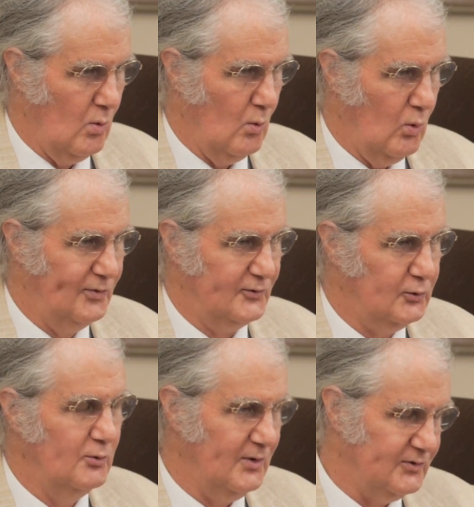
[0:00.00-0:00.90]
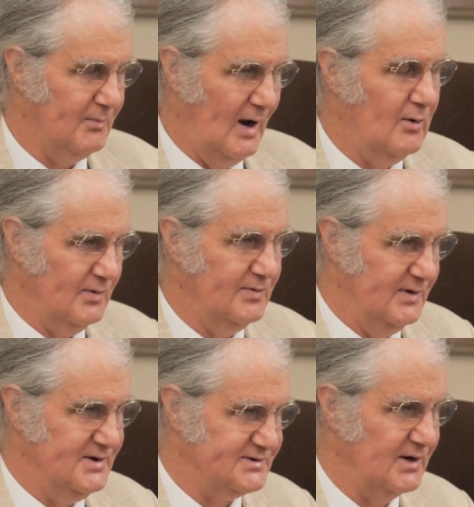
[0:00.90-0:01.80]
what the truth is about
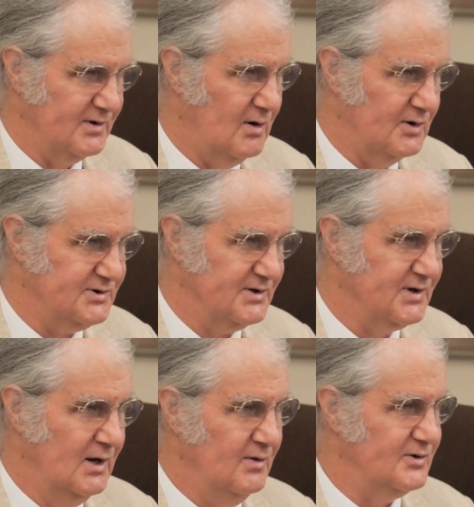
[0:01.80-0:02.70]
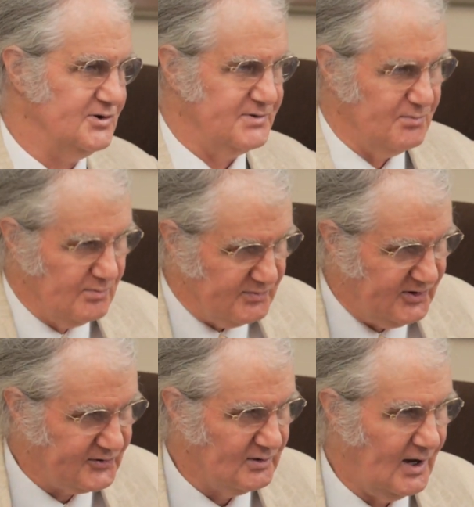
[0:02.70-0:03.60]
these technologies that just
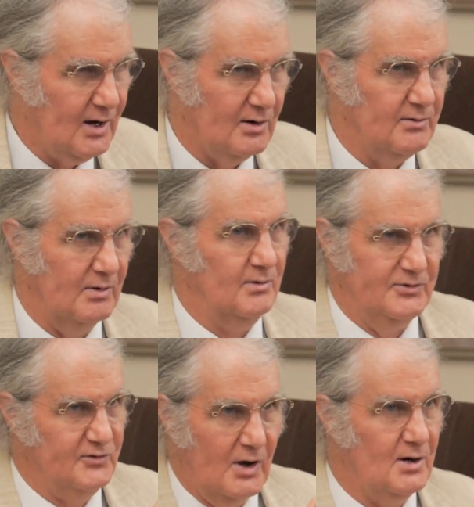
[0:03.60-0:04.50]
disallow, does not